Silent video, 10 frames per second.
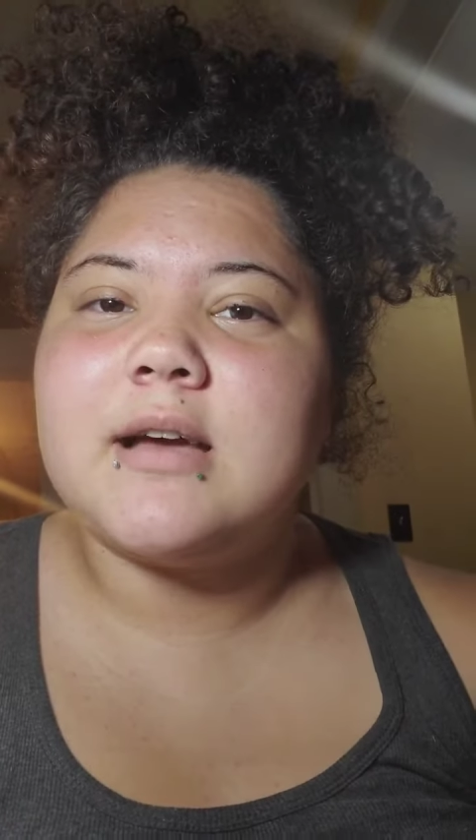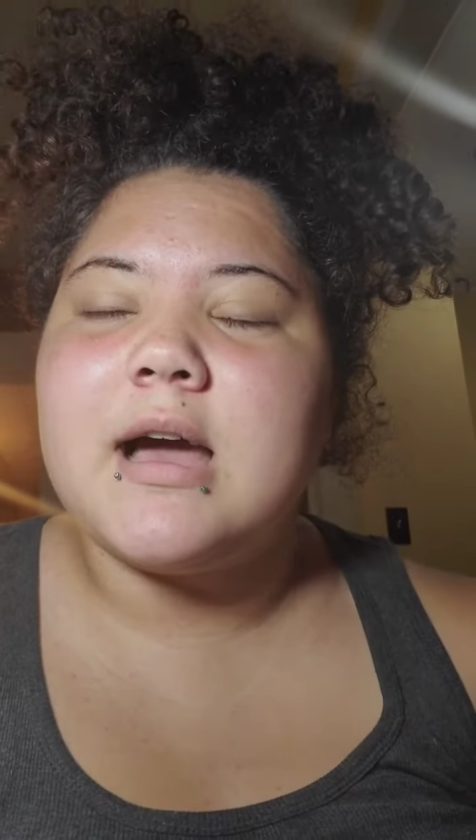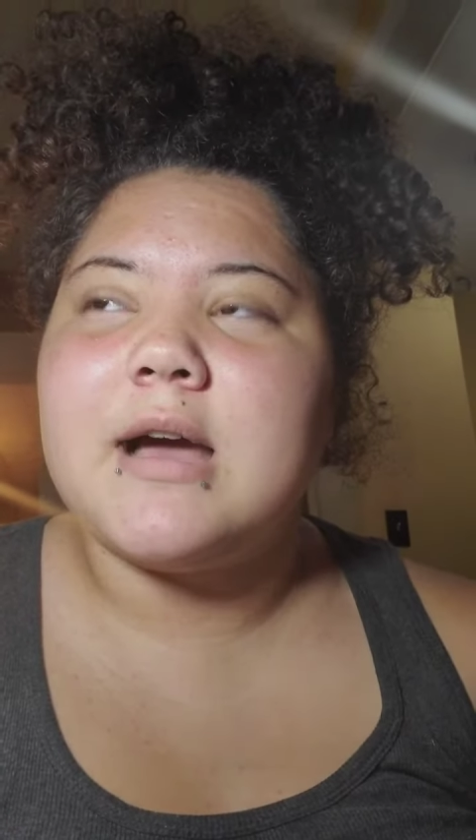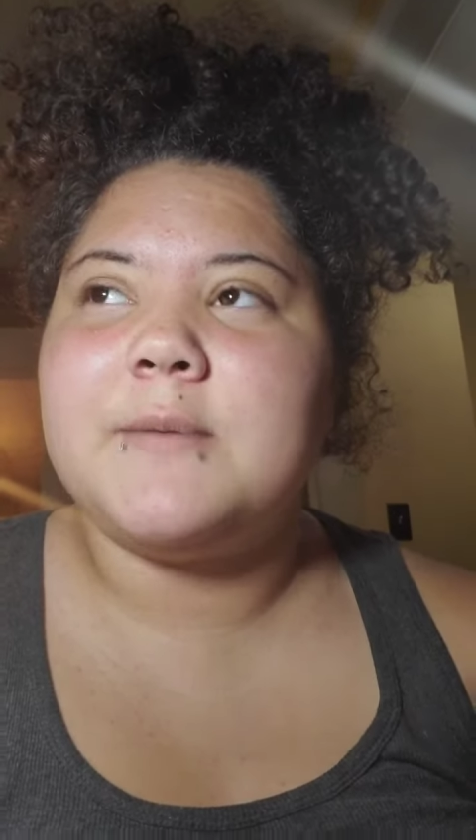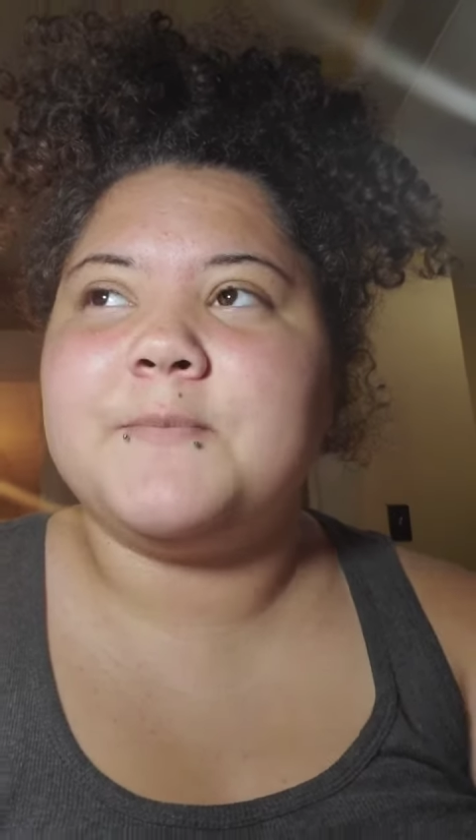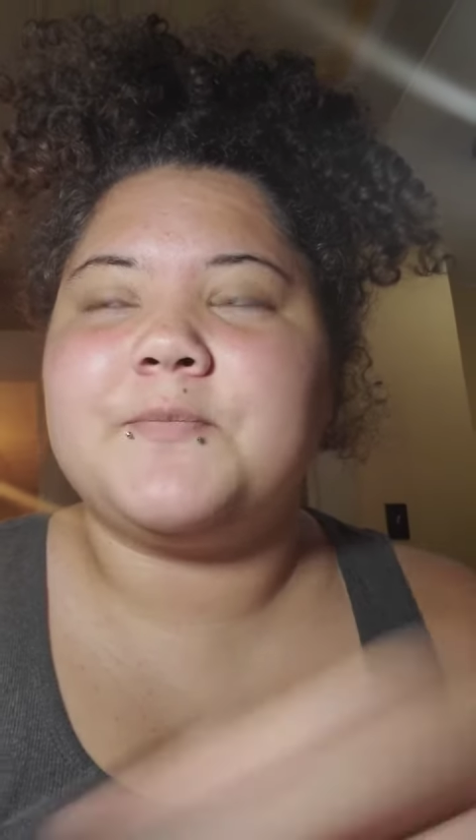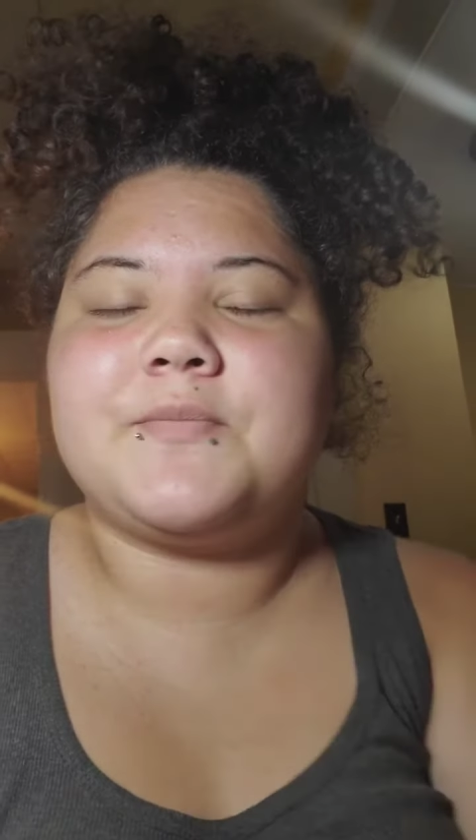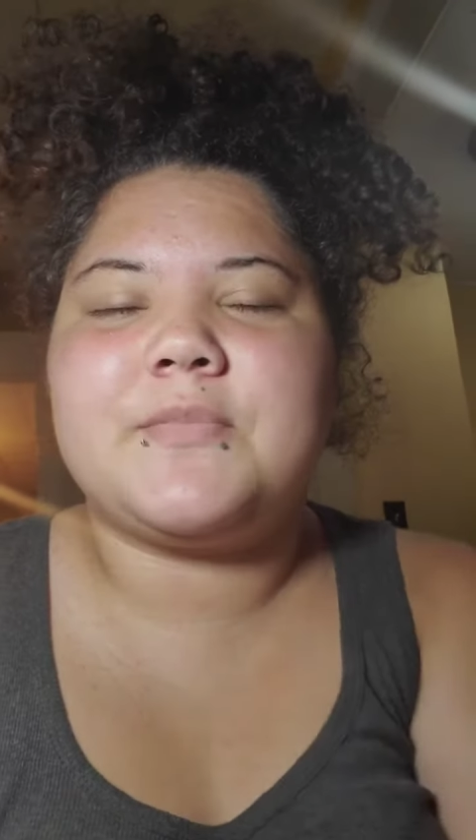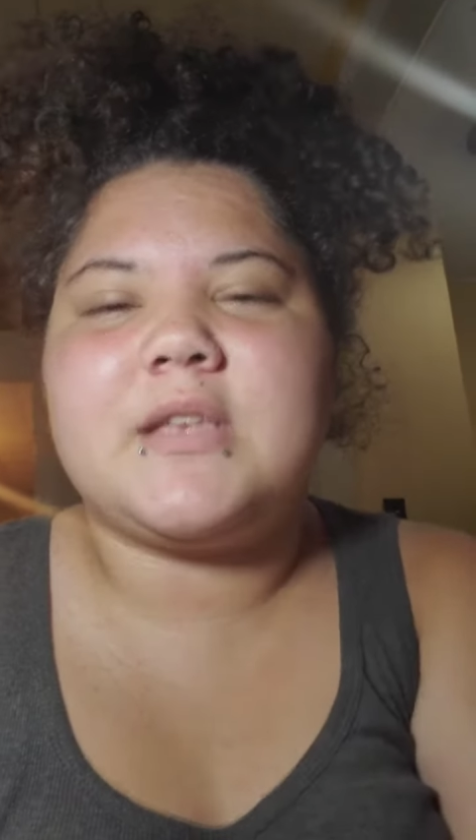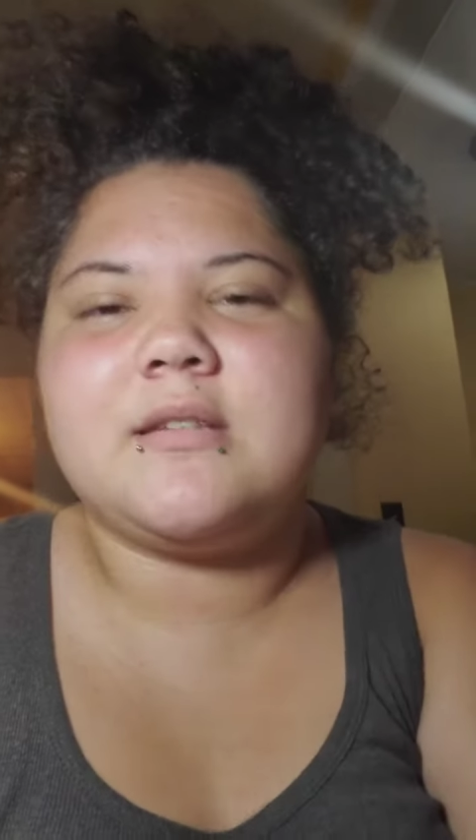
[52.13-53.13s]

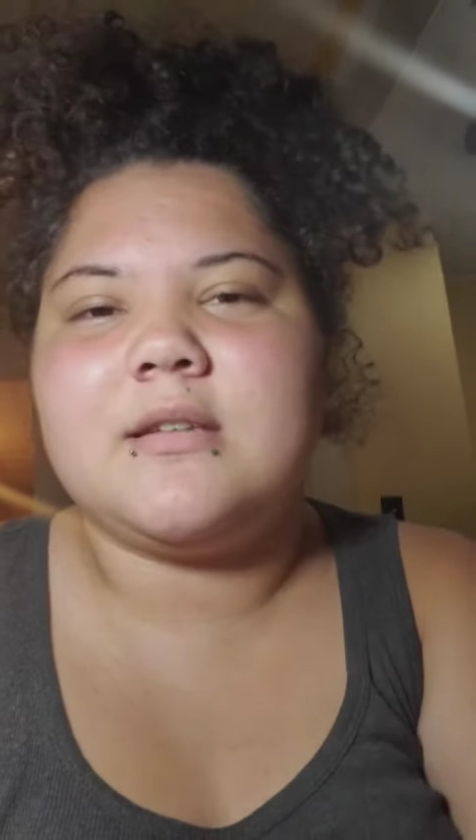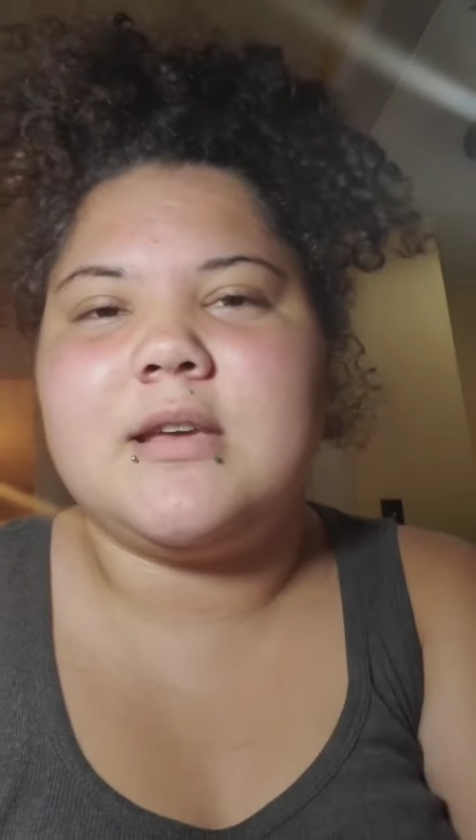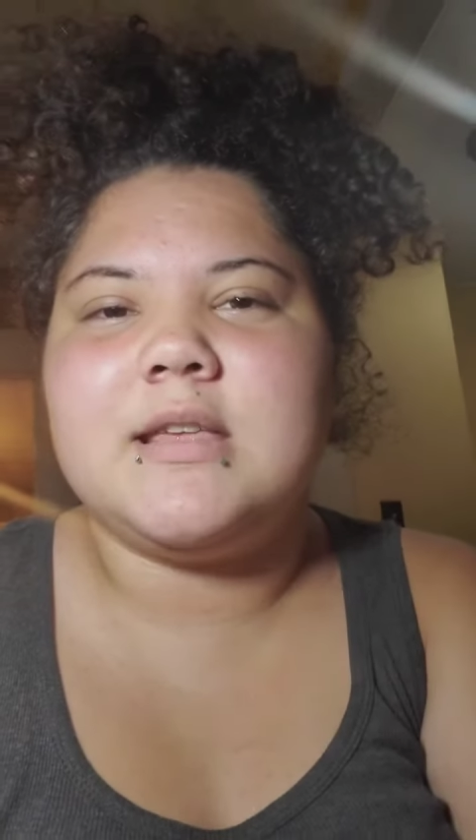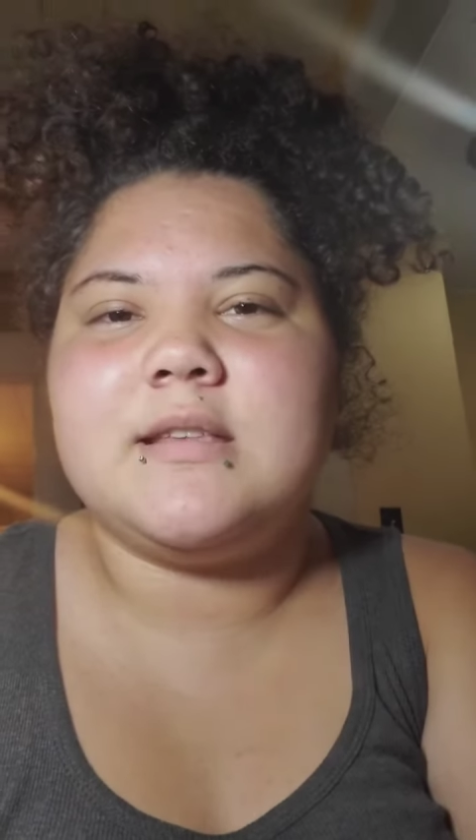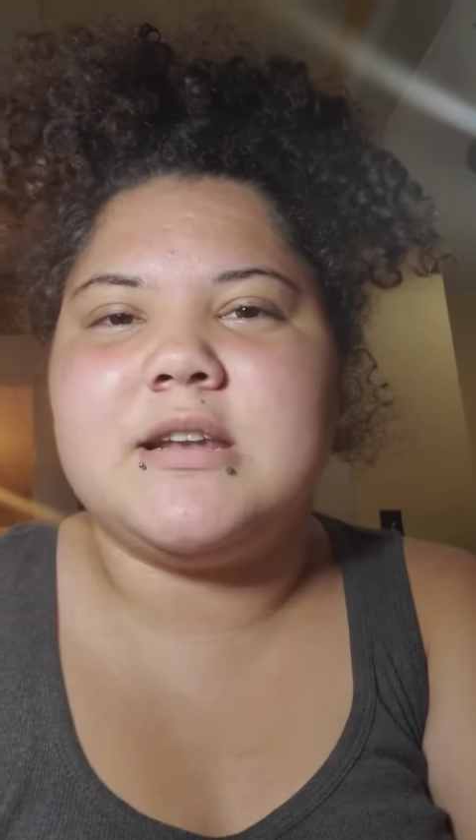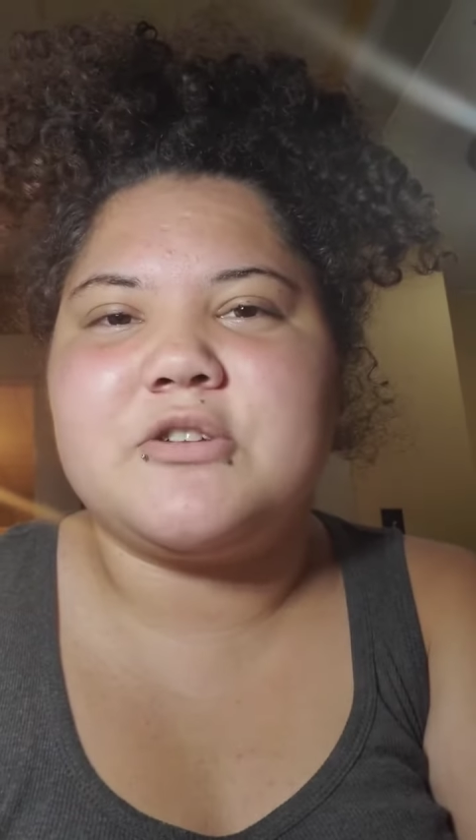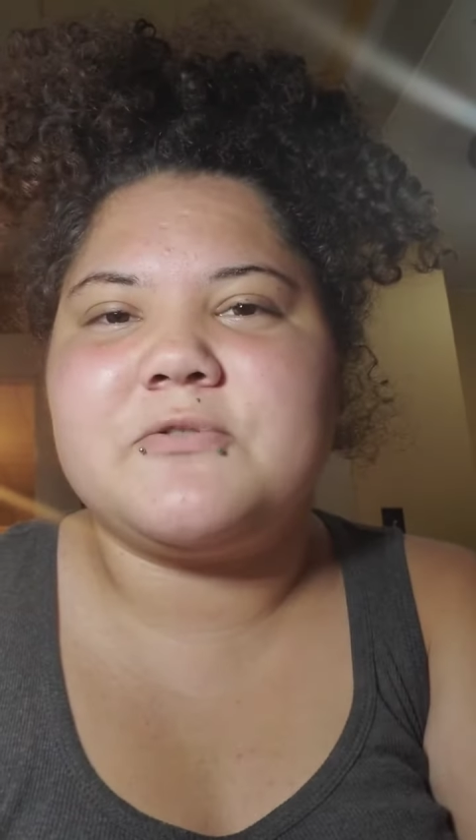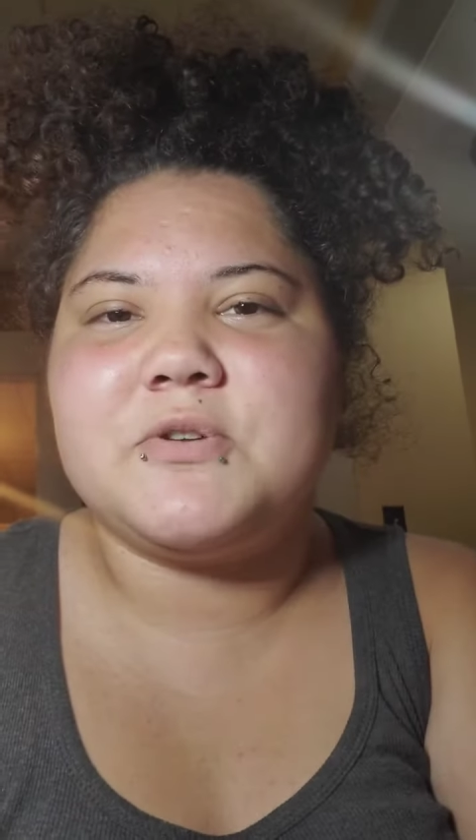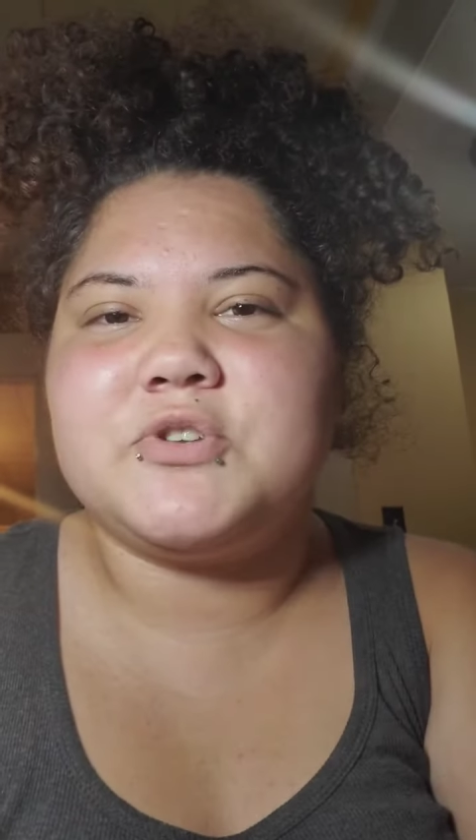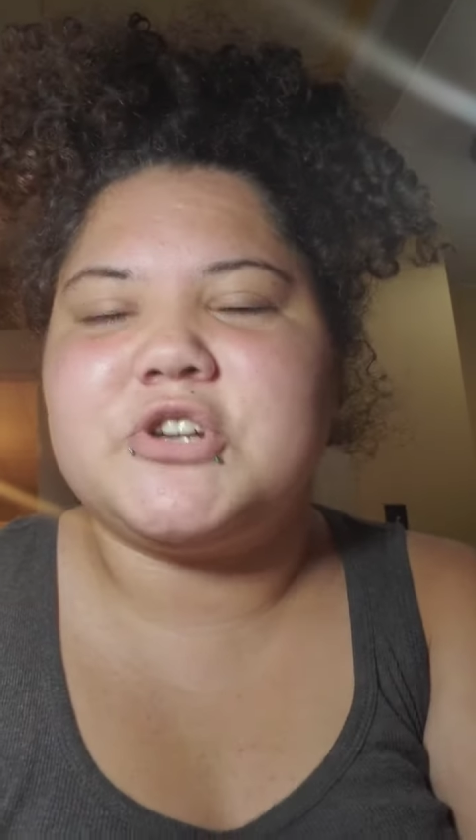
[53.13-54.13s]
in the near
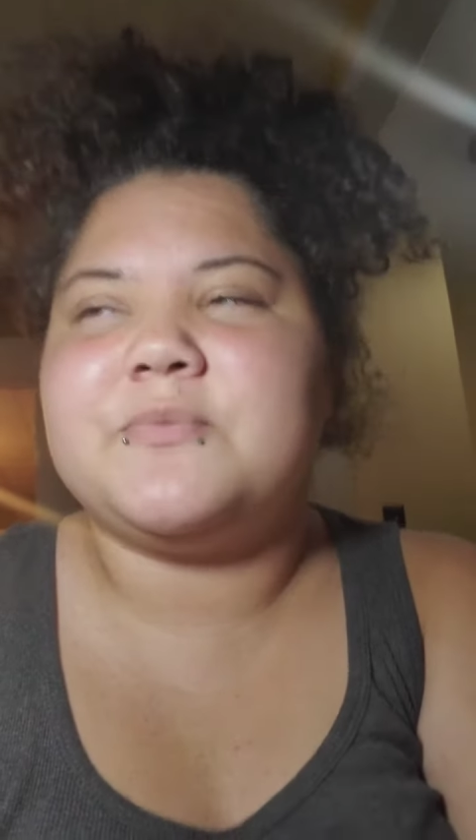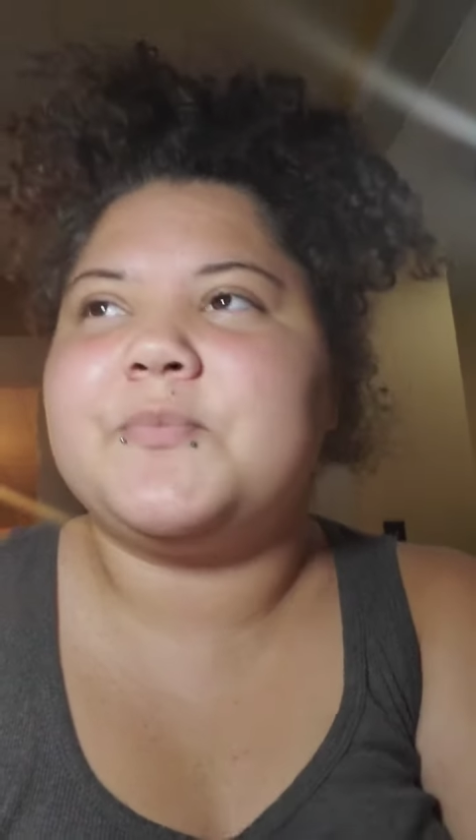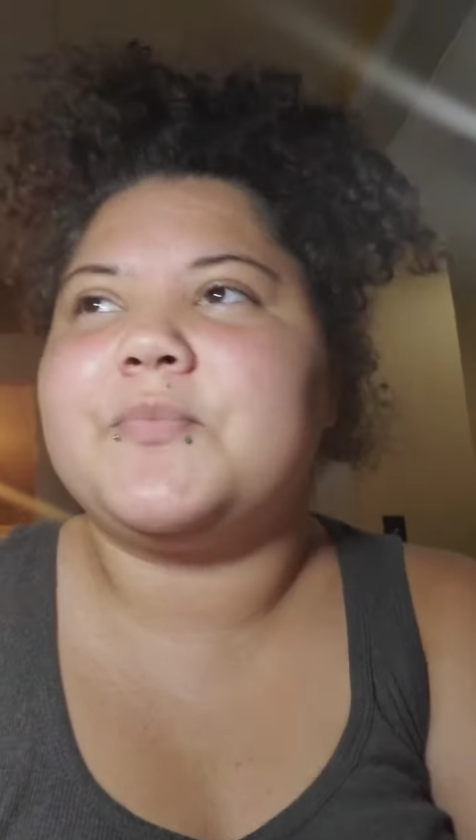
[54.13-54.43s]
future.